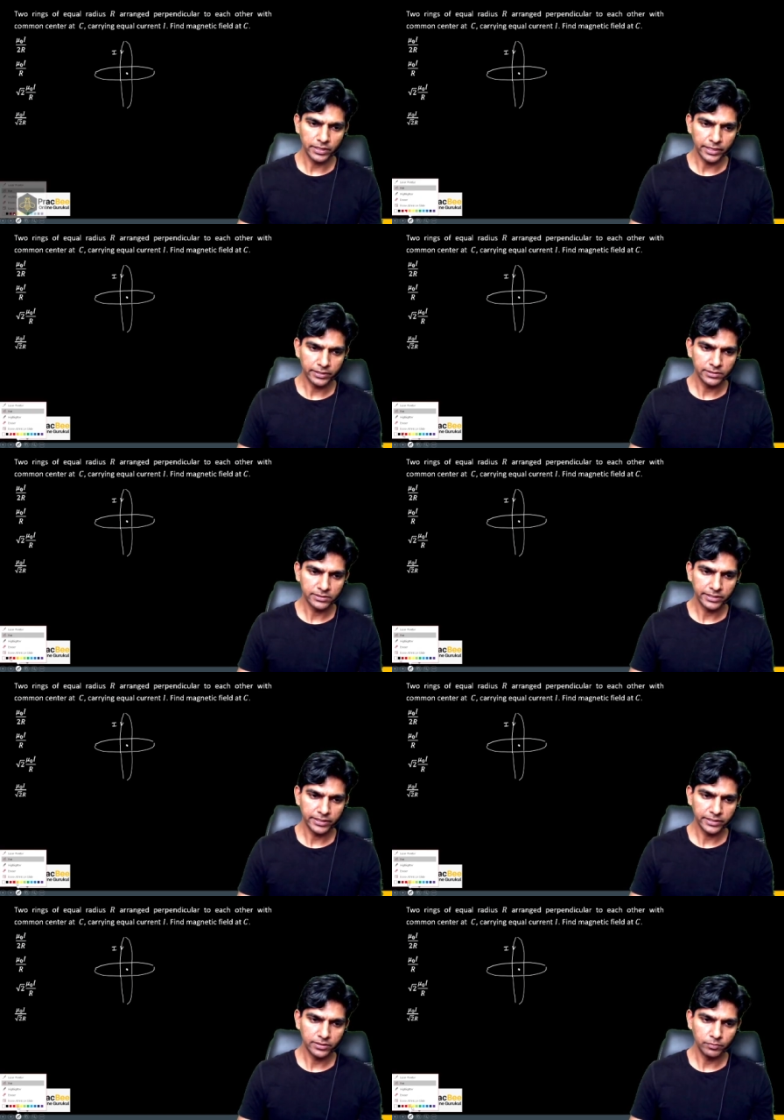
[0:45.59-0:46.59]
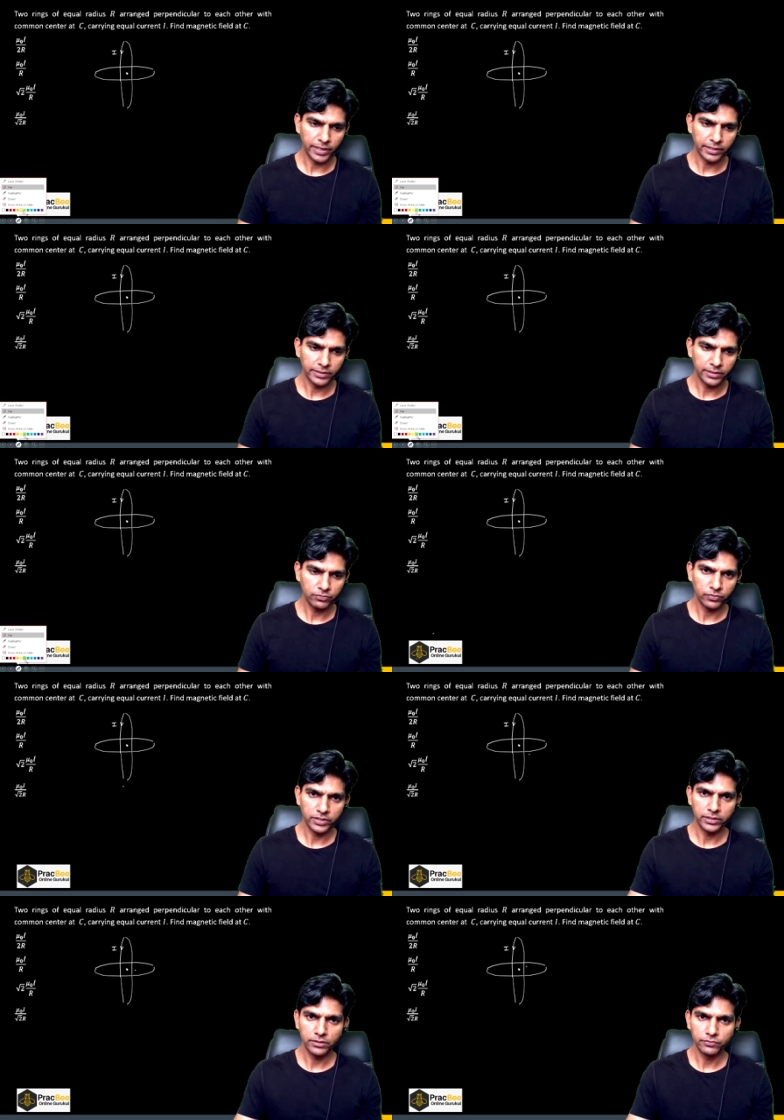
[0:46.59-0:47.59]
I can say the magnetic
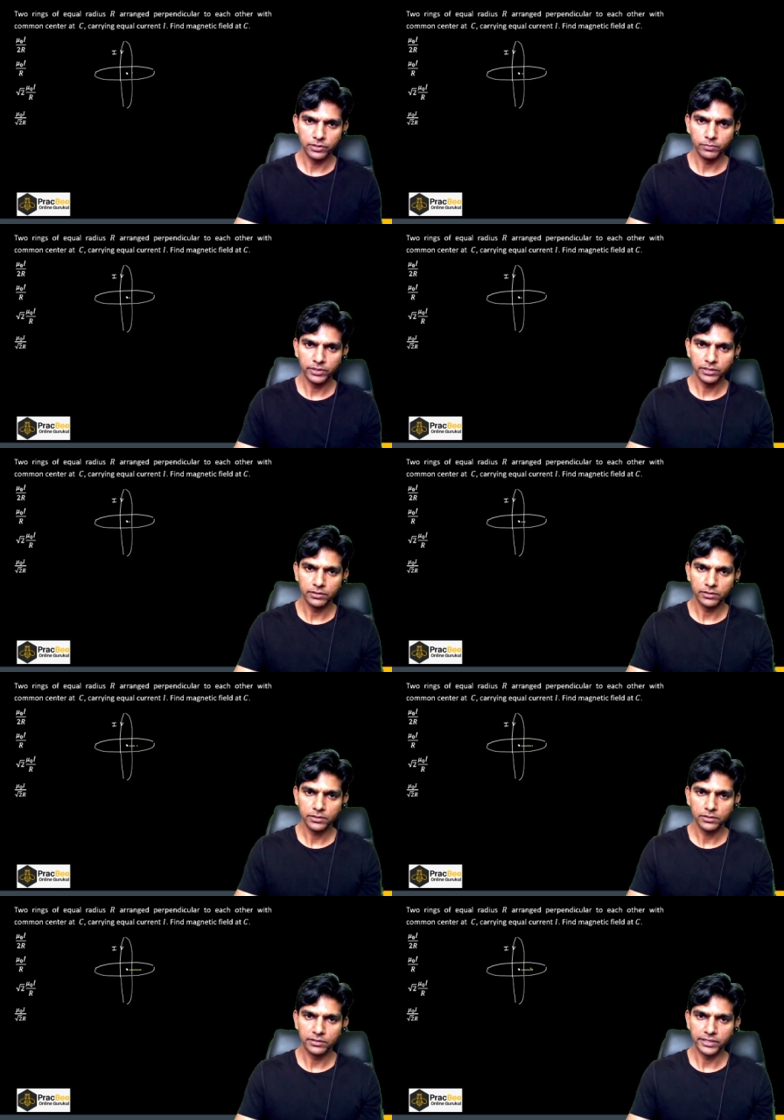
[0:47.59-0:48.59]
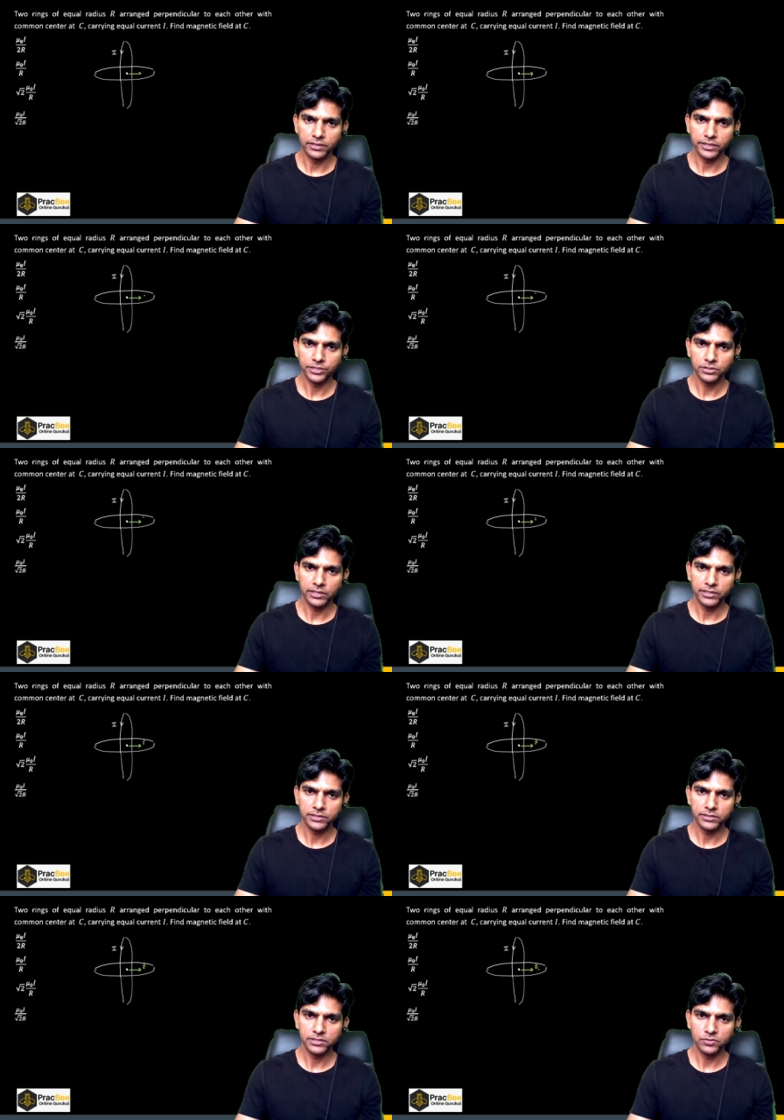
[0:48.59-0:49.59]
field will be in the right direction. Let us say
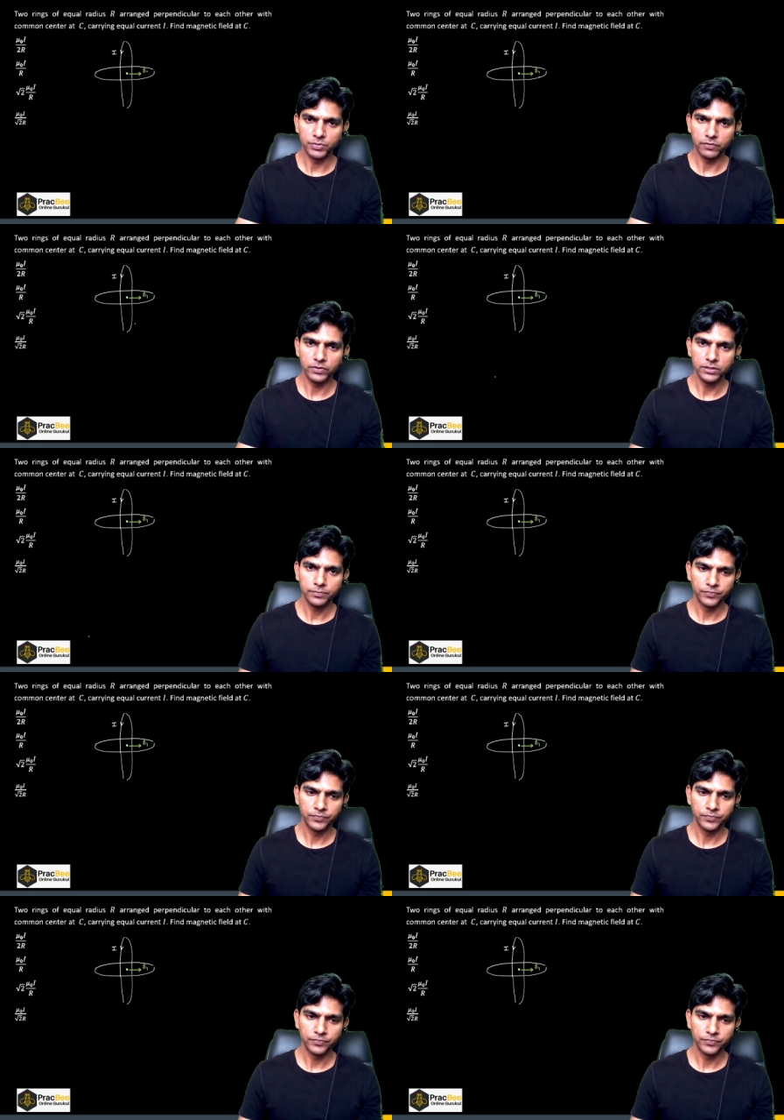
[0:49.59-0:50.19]
this is B1.